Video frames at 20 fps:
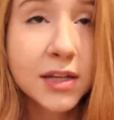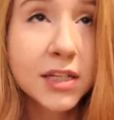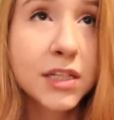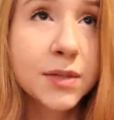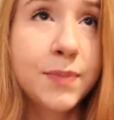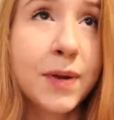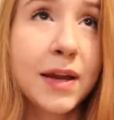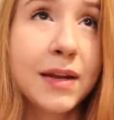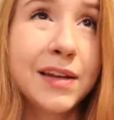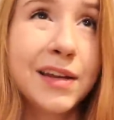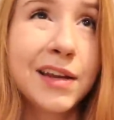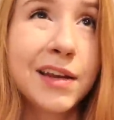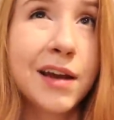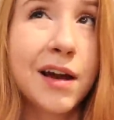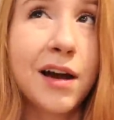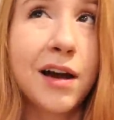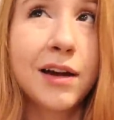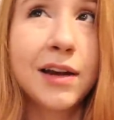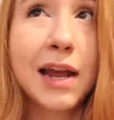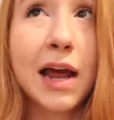depending
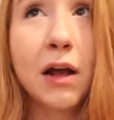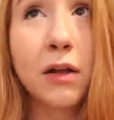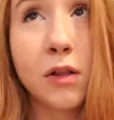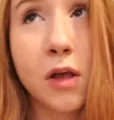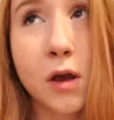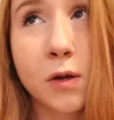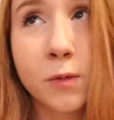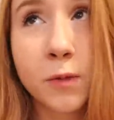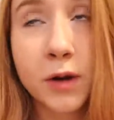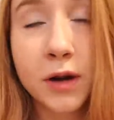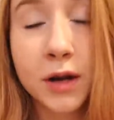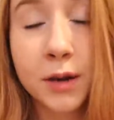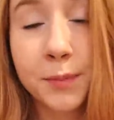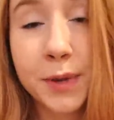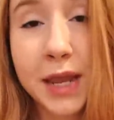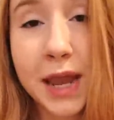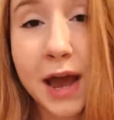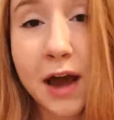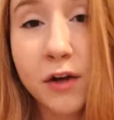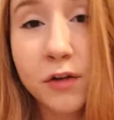on how long we're gonna
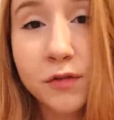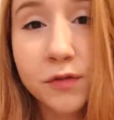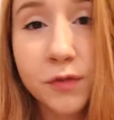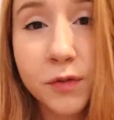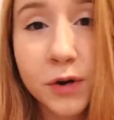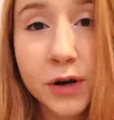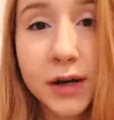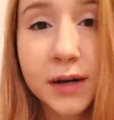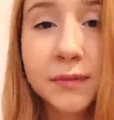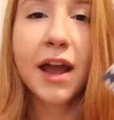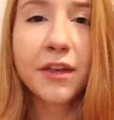be out for.